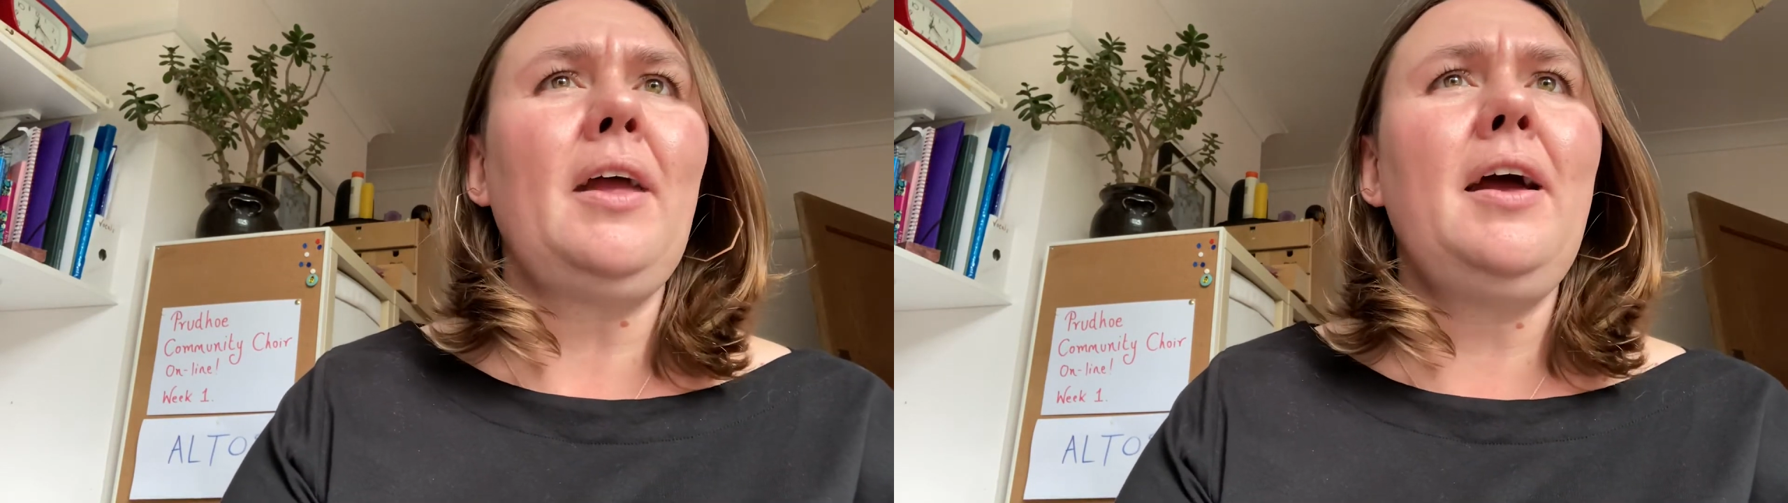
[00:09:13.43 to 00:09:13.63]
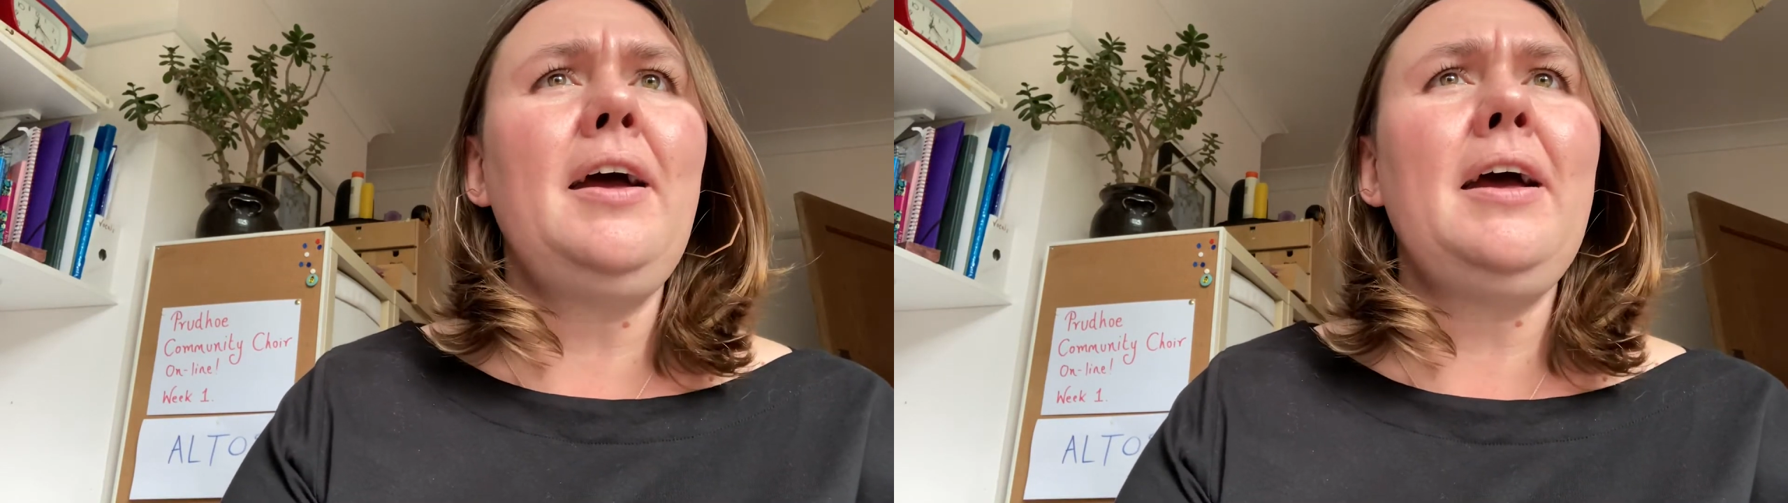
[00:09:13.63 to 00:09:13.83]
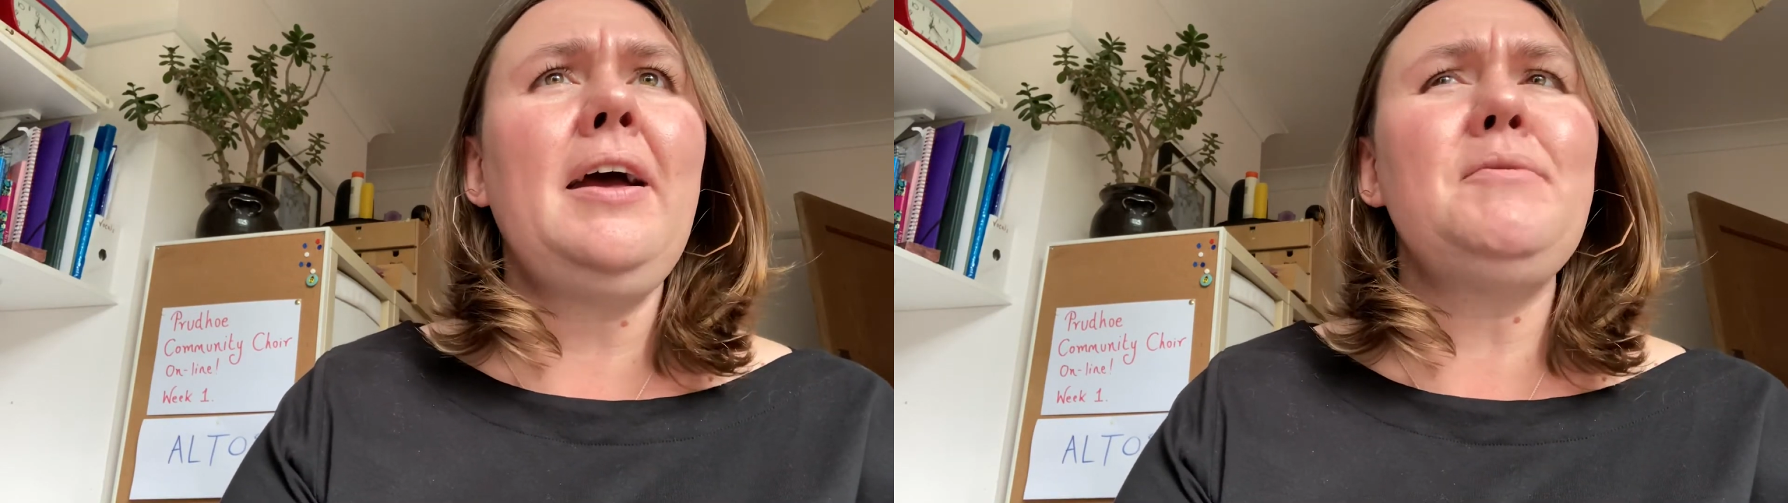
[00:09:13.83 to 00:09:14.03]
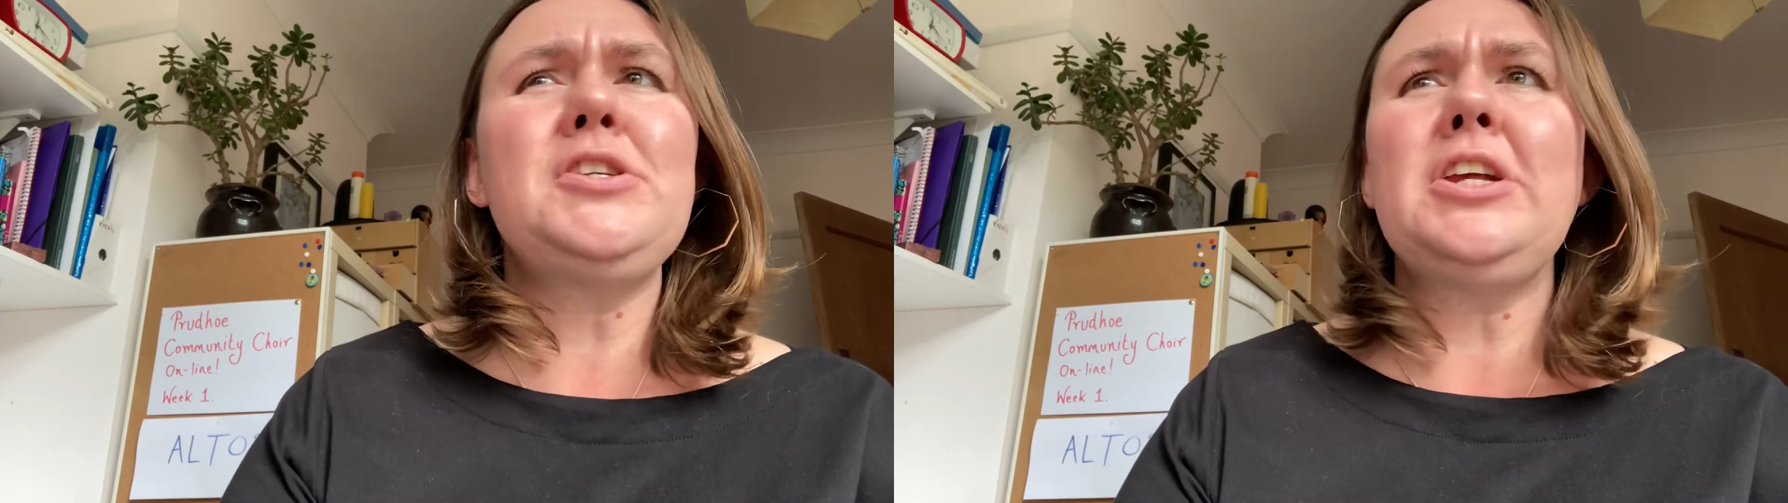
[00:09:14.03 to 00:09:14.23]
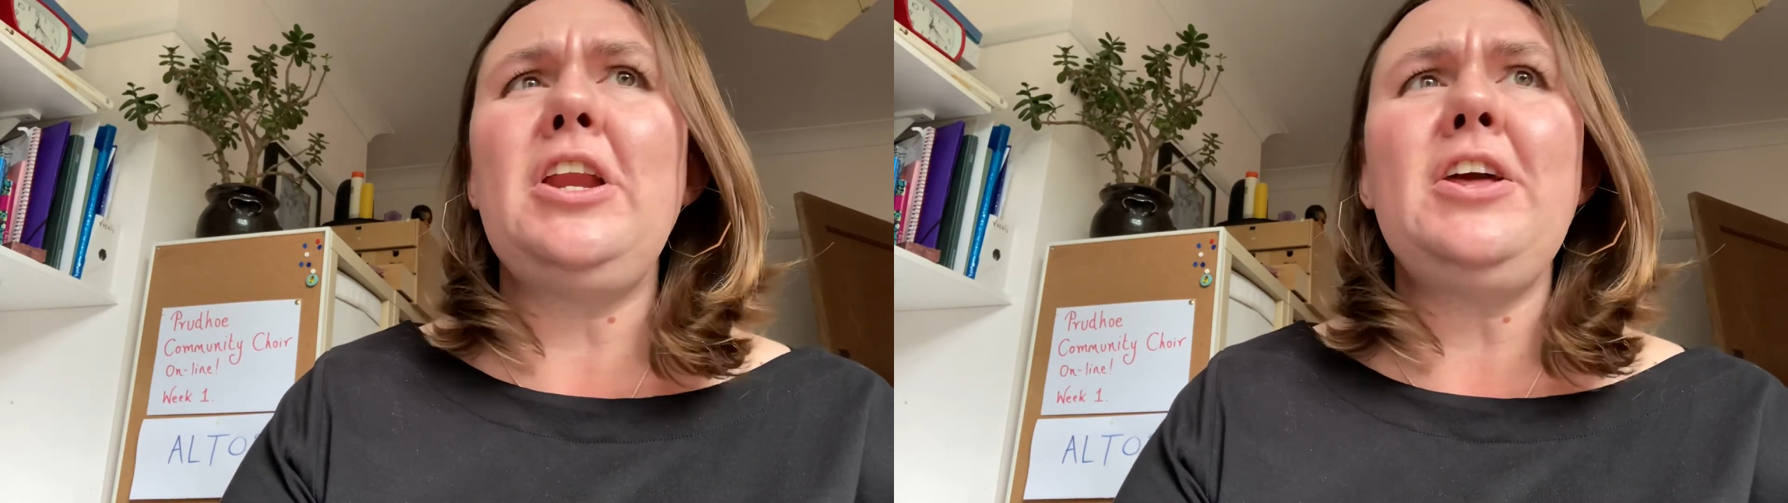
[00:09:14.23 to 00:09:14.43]
I'm
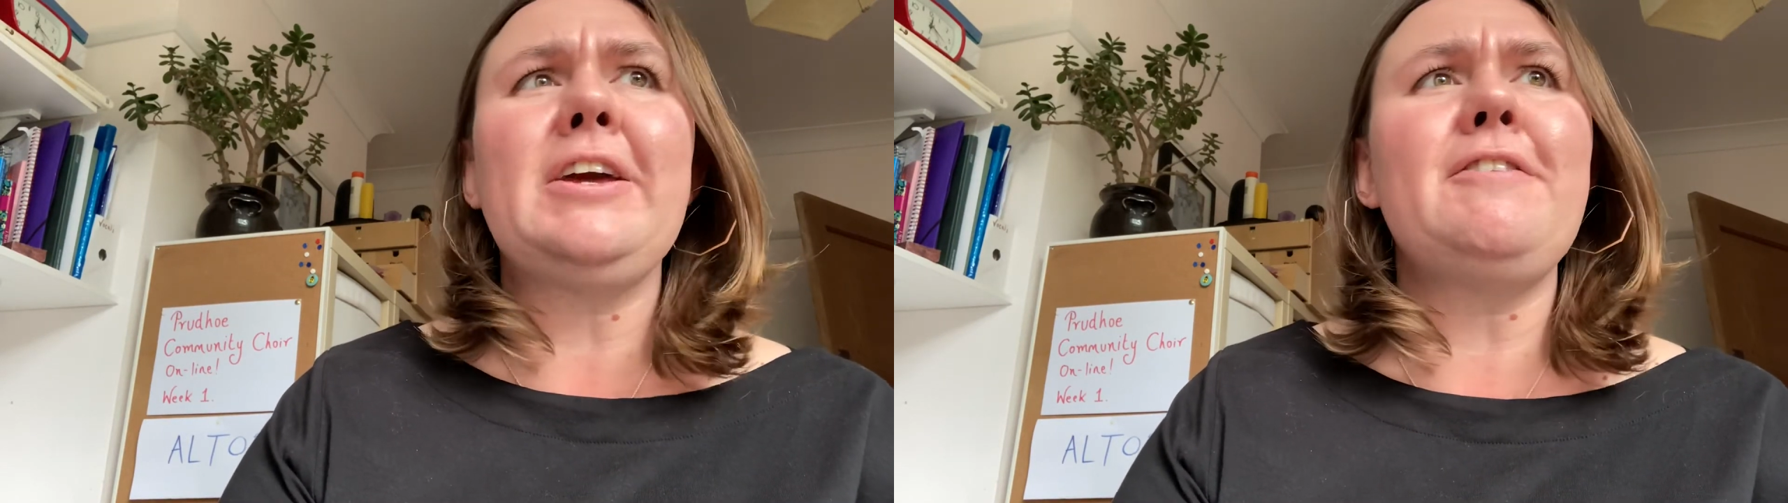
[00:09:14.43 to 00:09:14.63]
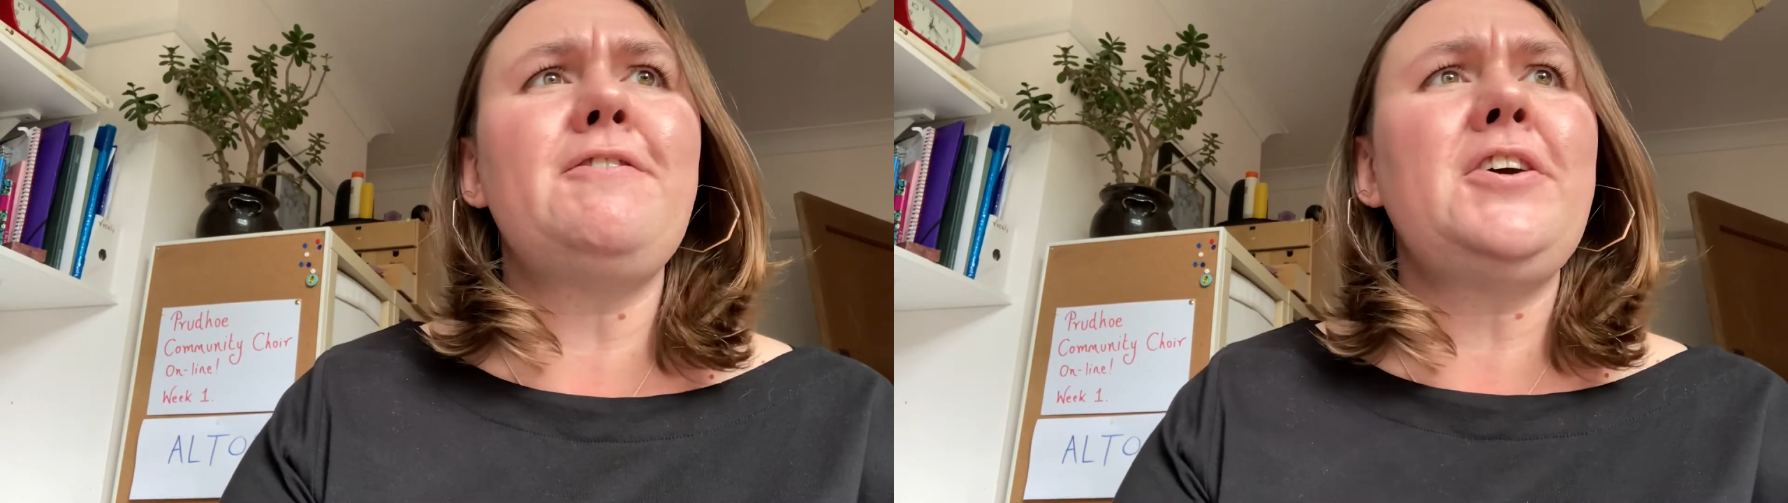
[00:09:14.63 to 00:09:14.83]
just going to look at